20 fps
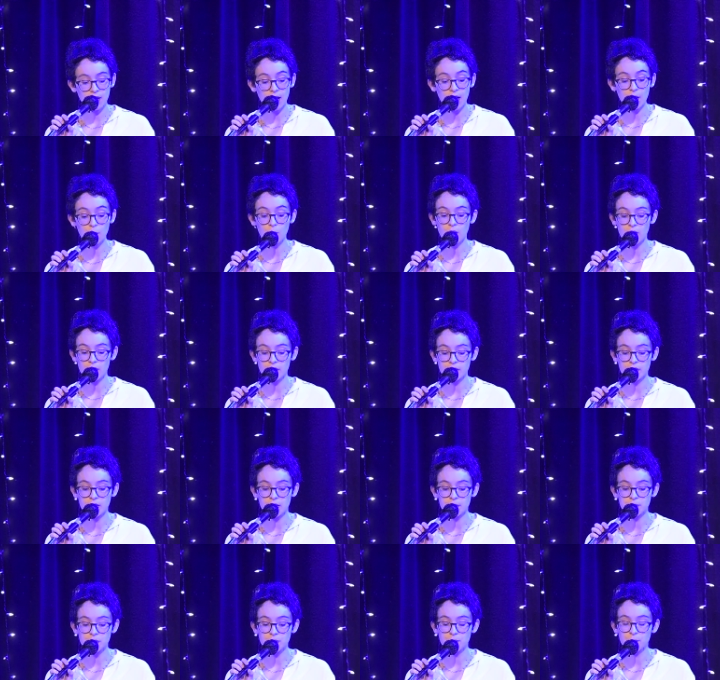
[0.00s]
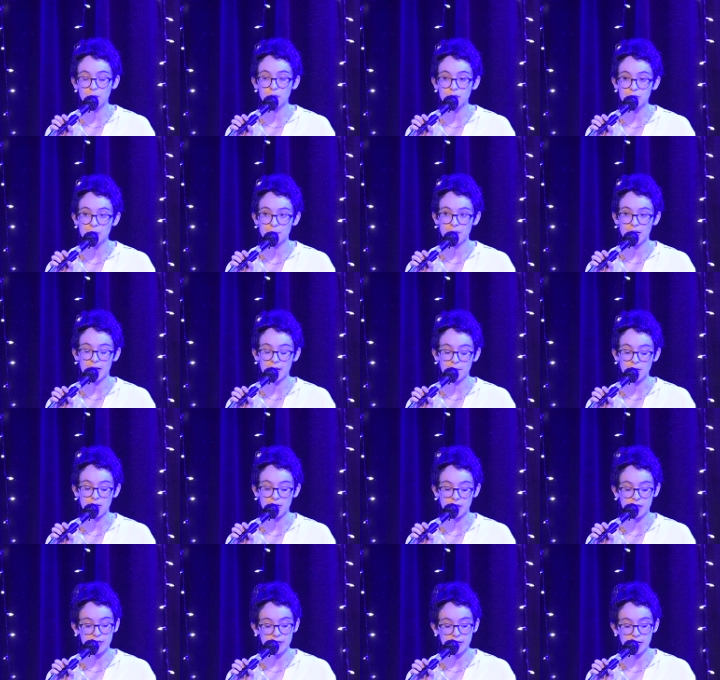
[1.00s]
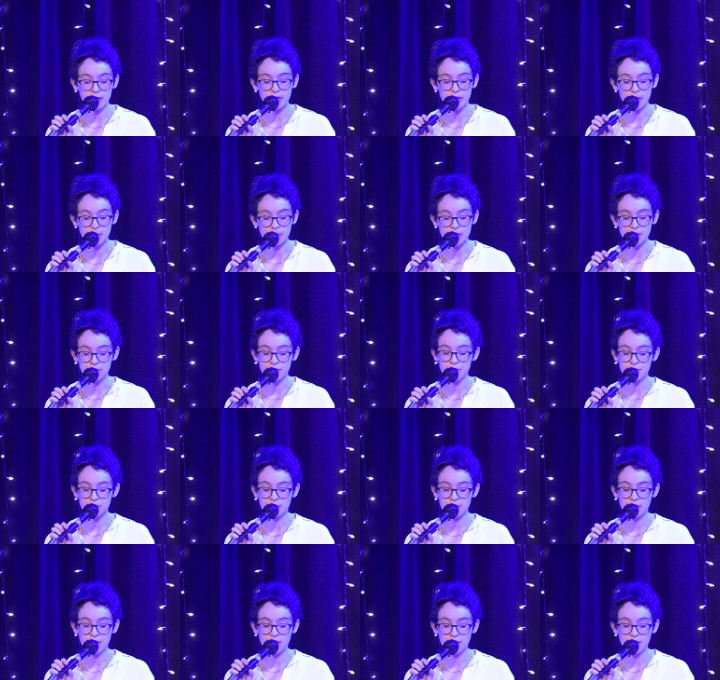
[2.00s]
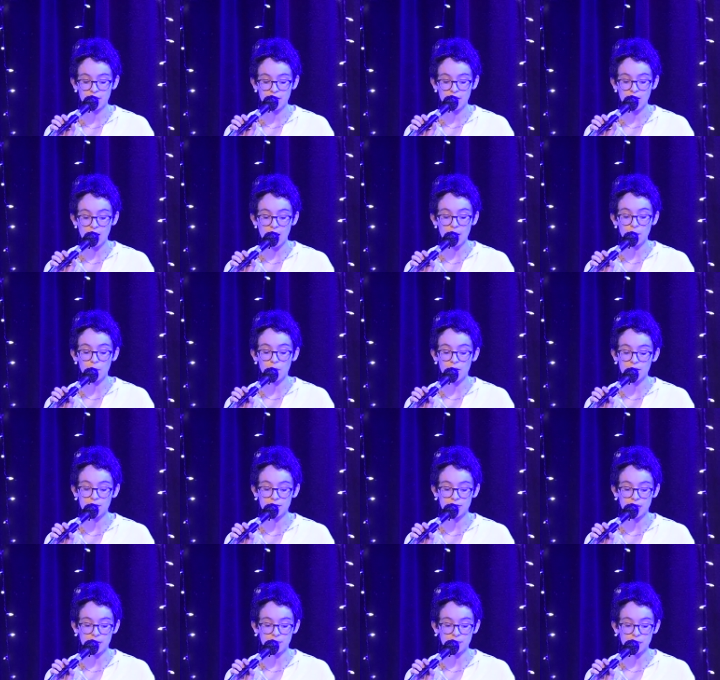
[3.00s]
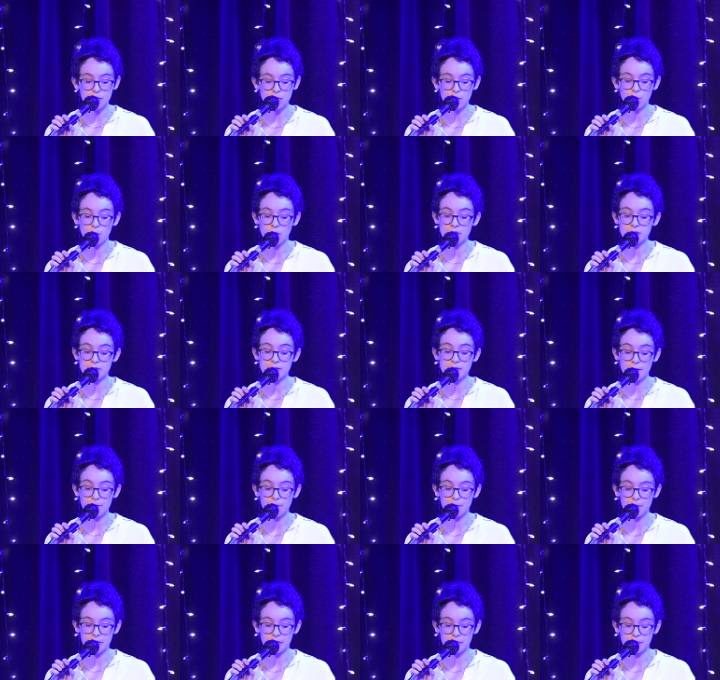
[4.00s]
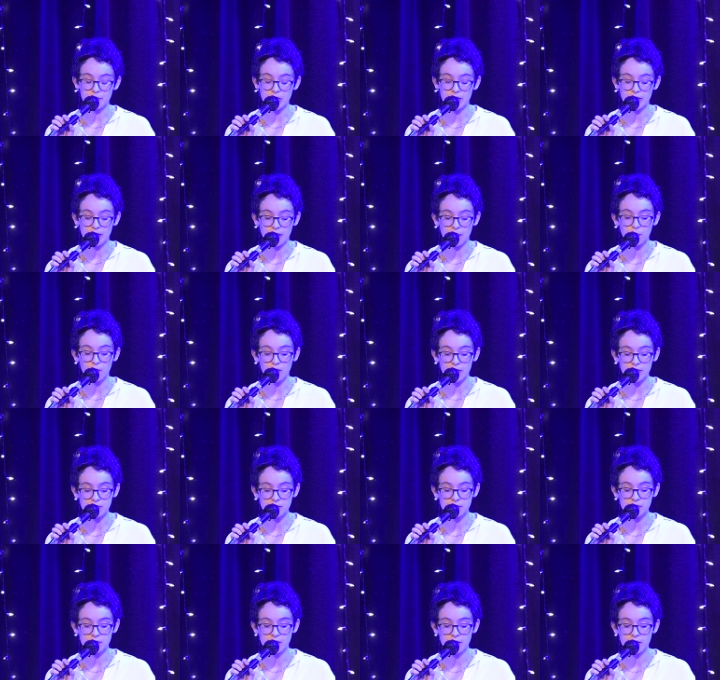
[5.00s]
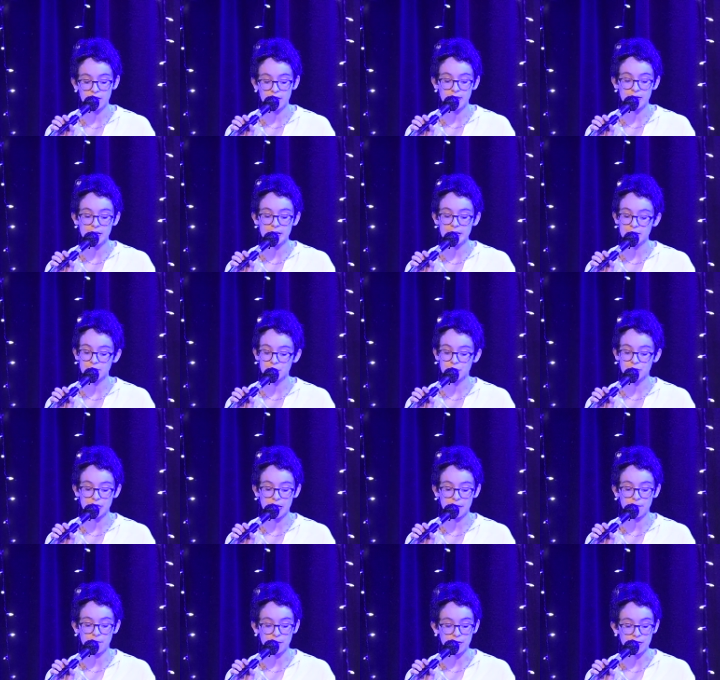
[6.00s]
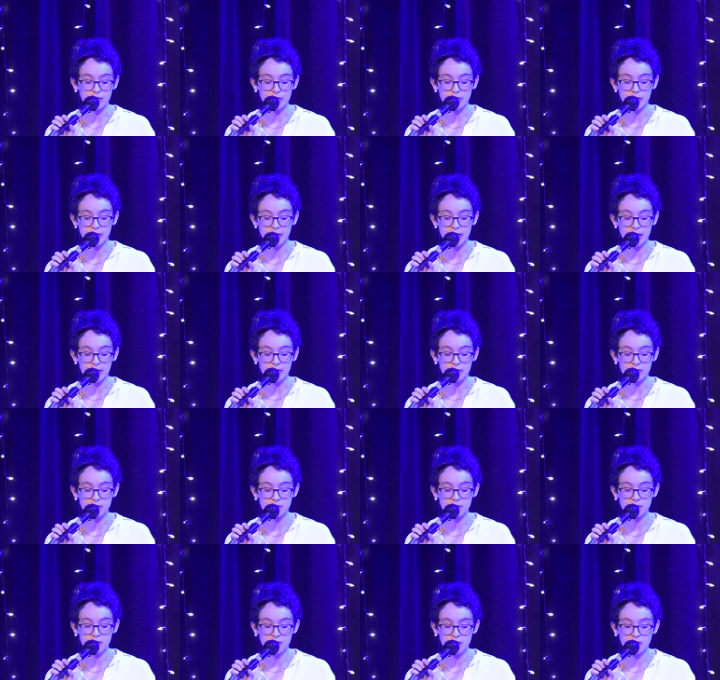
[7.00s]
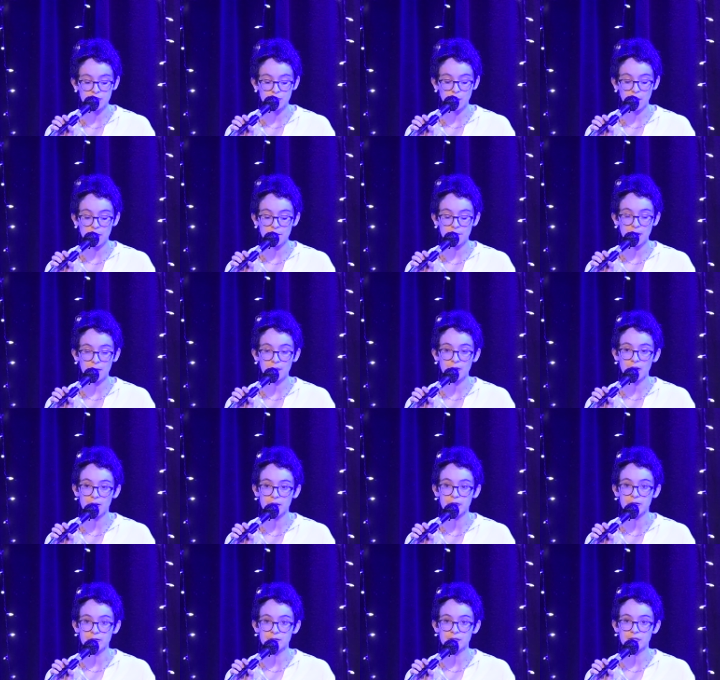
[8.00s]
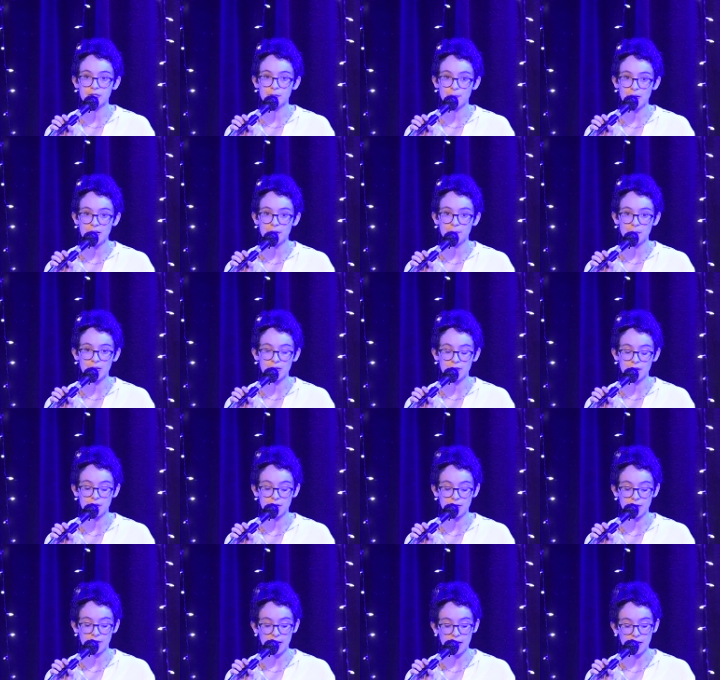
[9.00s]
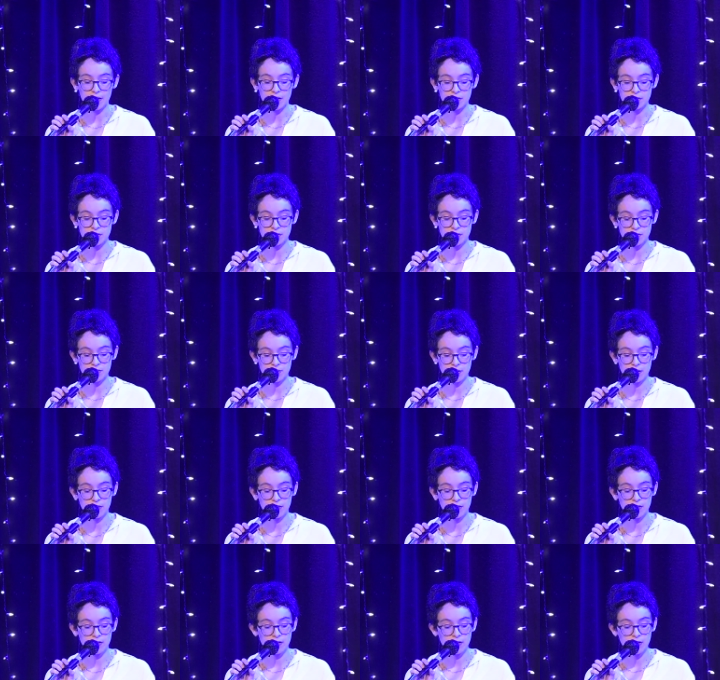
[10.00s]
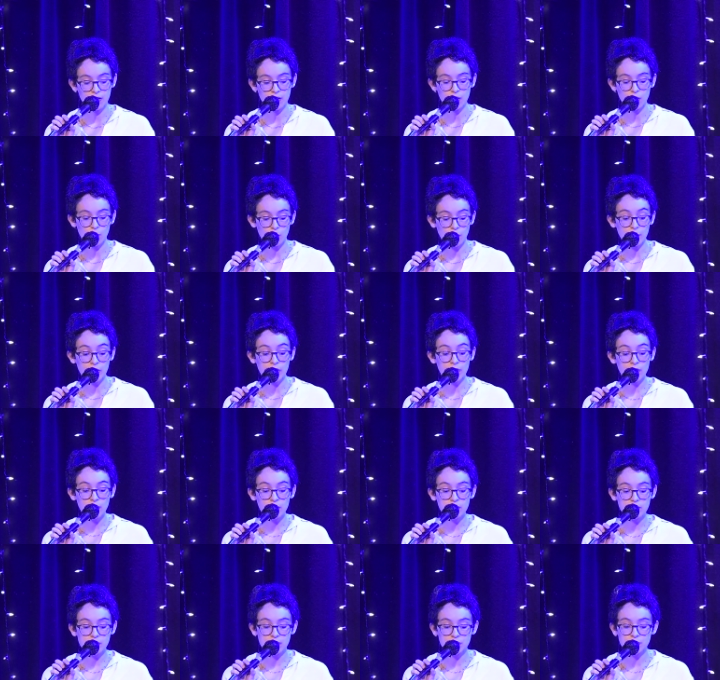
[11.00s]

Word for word: I wanted them to multiply me in their image. I wanted them to want several of me at once, and each diverted their gaze, so I found others to bend me in their hands. When we close